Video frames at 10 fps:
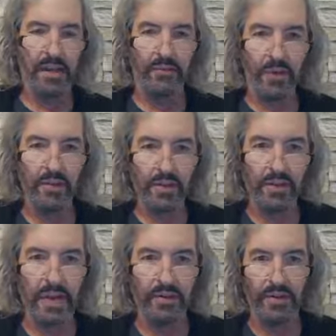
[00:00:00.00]
Verse
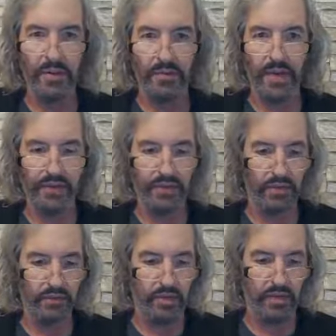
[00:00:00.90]
11 of
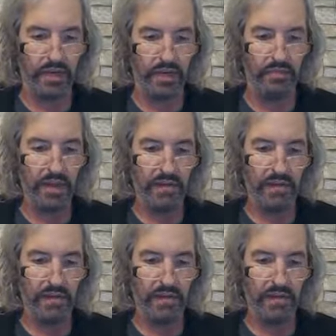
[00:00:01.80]
Exodus 14.